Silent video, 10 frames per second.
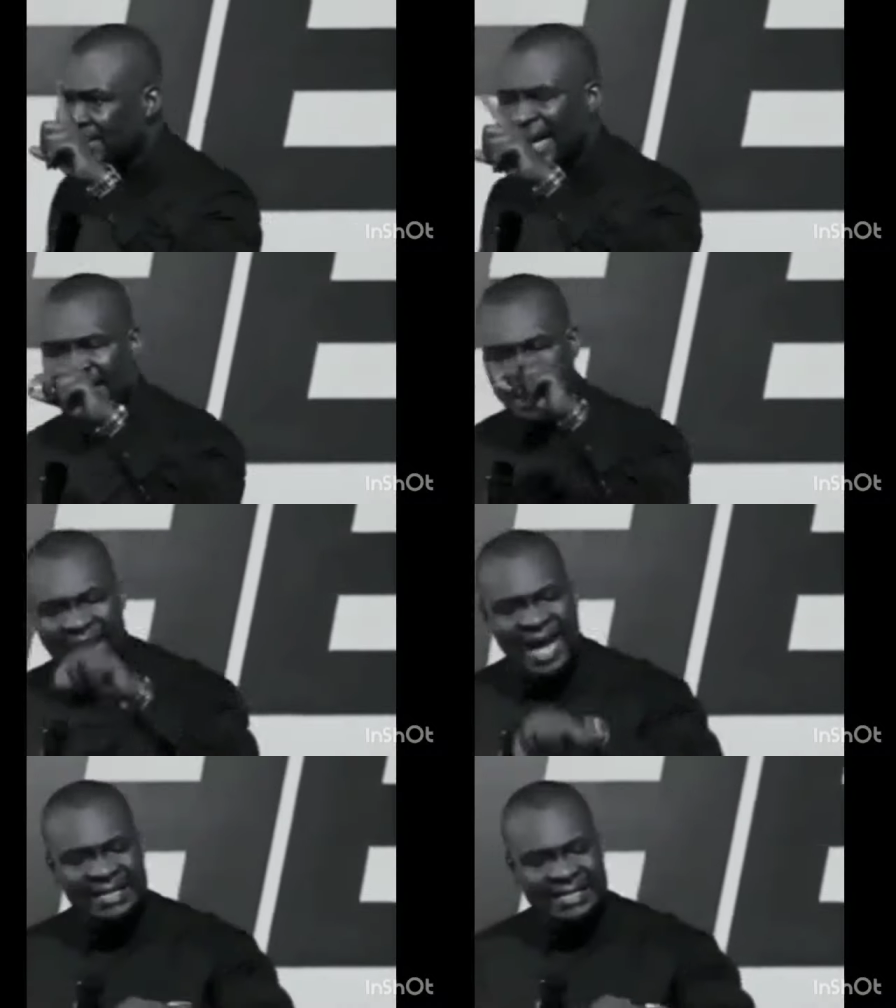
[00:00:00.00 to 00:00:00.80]
that
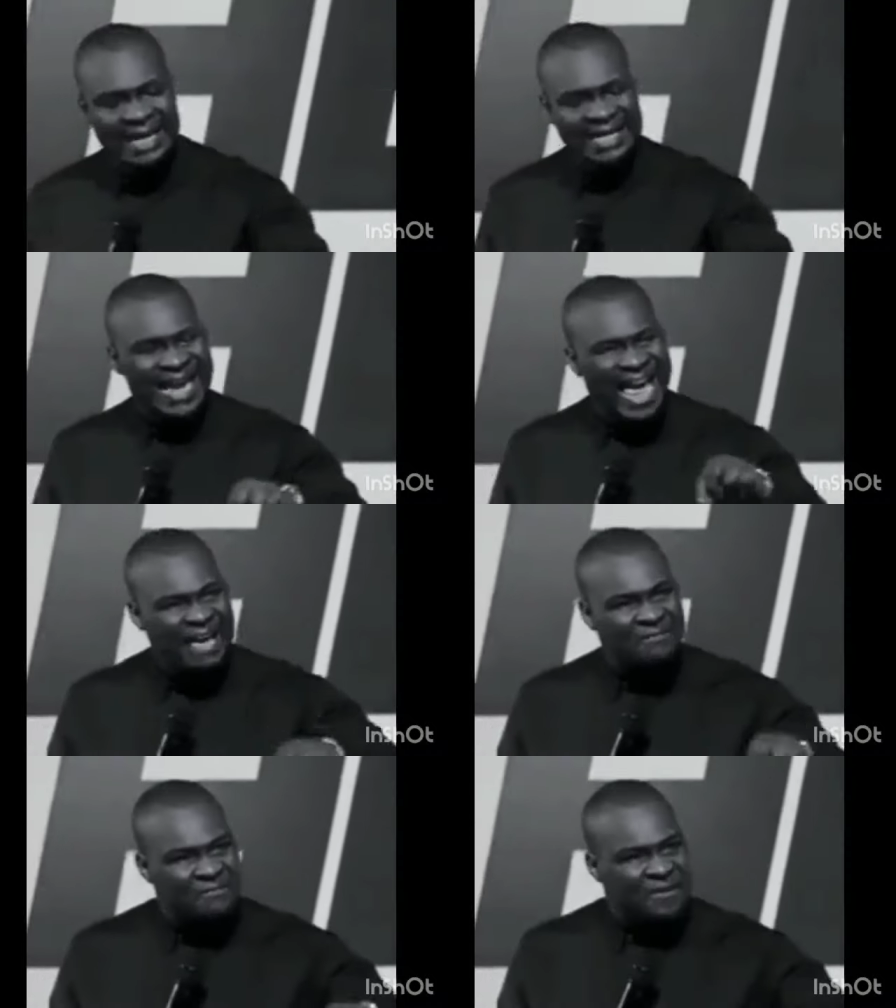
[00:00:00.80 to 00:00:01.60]
lighted
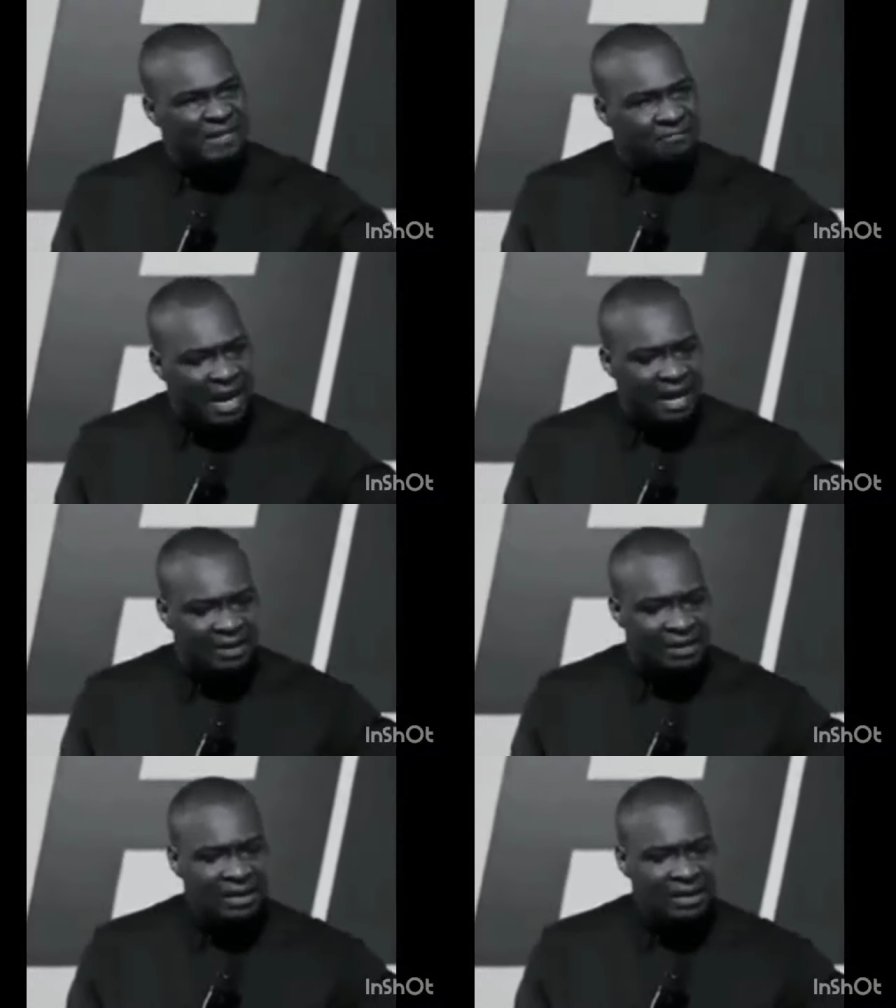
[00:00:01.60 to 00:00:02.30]
every man.